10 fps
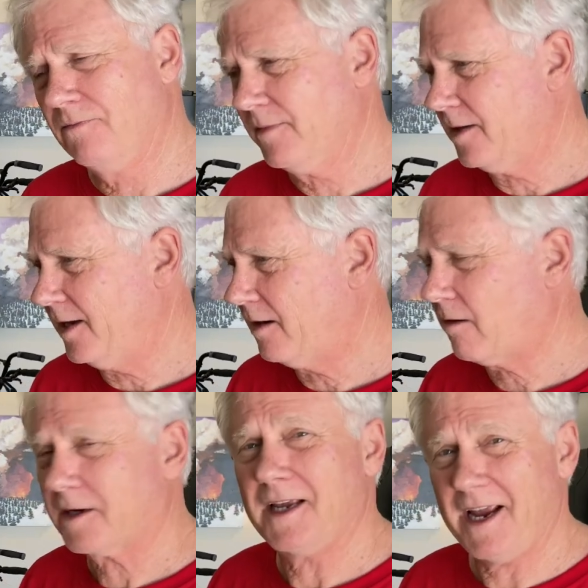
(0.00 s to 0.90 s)
in our
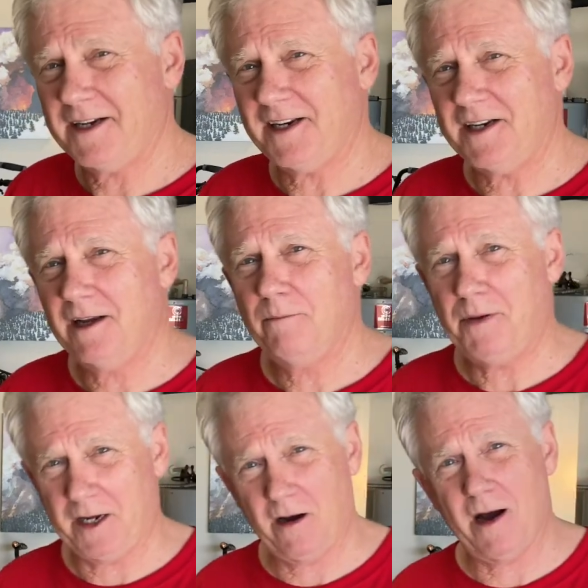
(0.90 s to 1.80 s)
candied
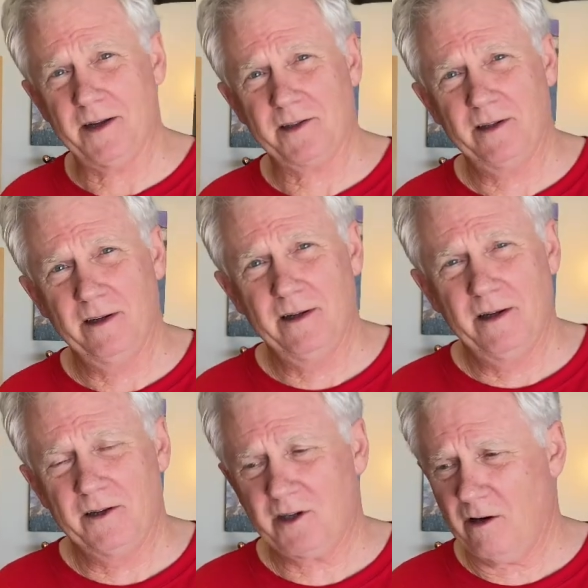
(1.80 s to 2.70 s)
pecans.
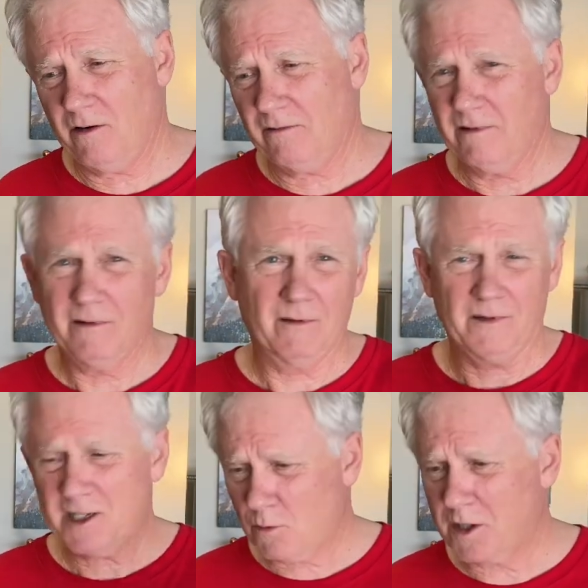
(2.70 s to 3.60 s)
So let's
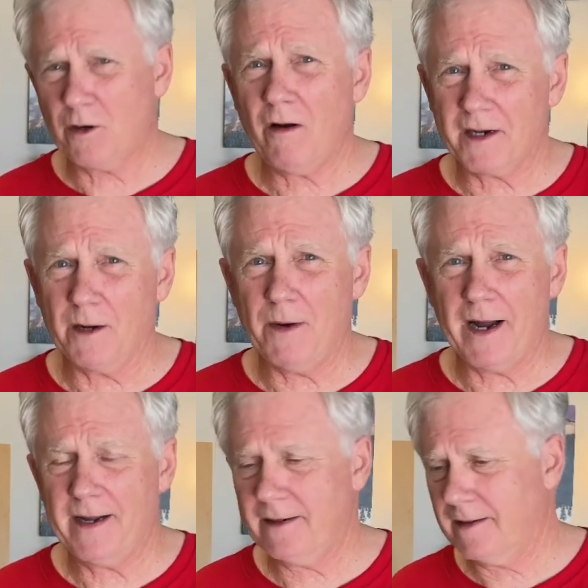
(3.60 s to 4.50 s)
quit talking about it
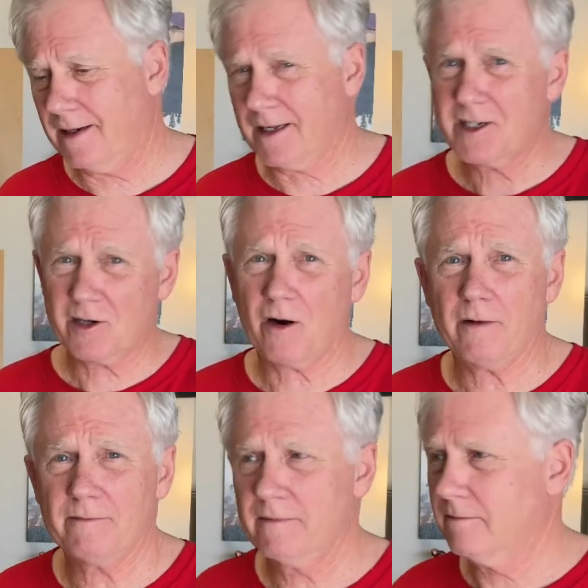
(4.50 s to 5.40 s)
and let's start
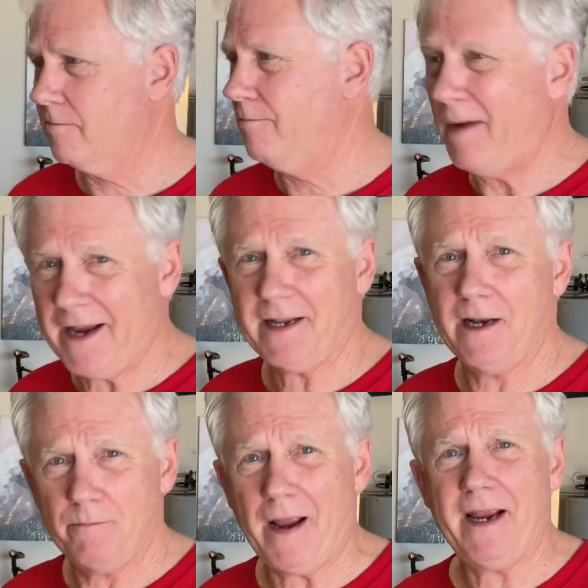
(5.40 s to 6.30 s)
making and
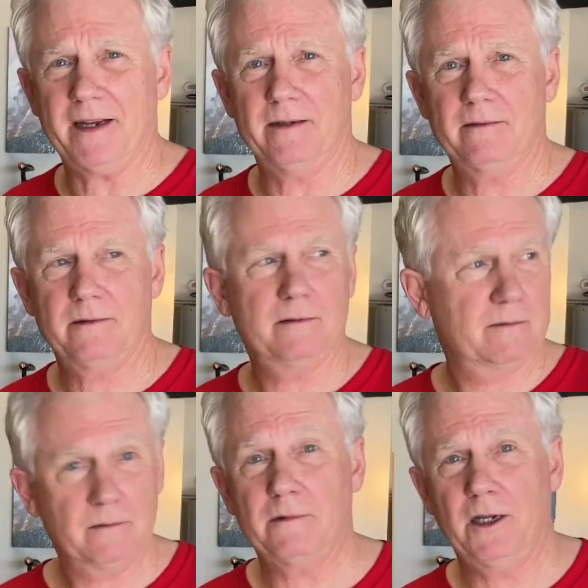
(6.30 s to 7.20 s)
baking
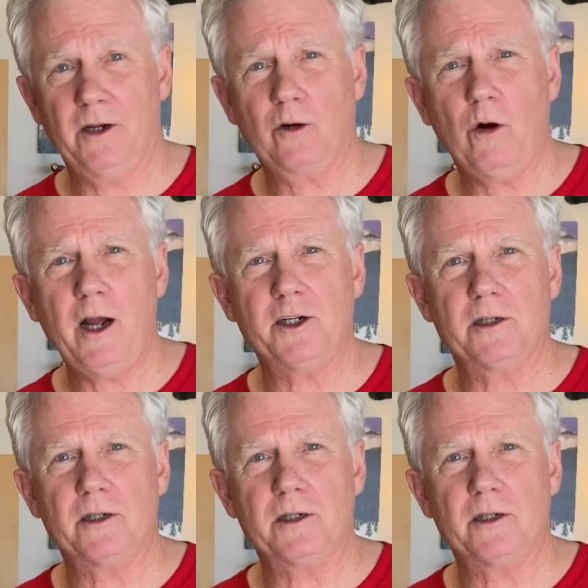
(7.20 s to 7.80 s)
in the garage.